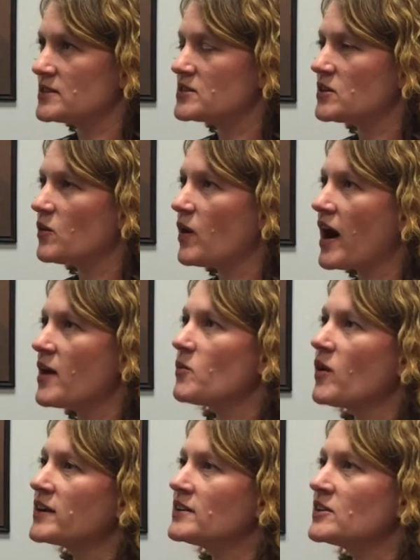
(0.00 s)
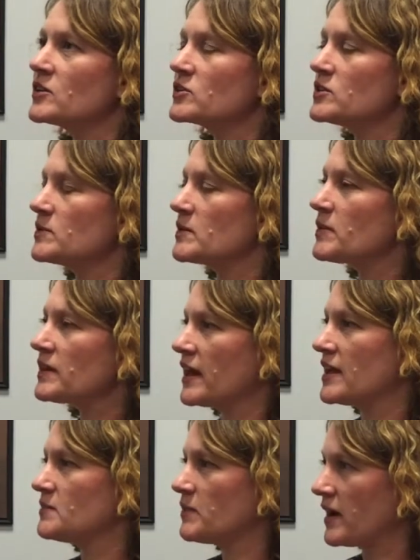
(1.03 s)
so I wanted her to be
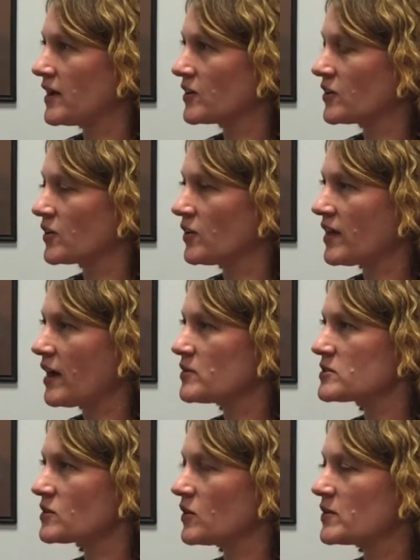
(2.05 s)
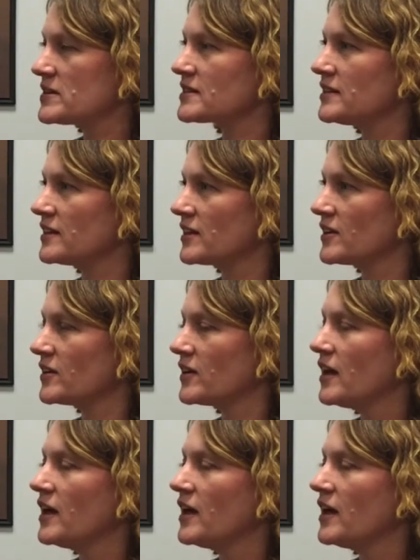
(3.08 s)
played by a girl. That was always clear.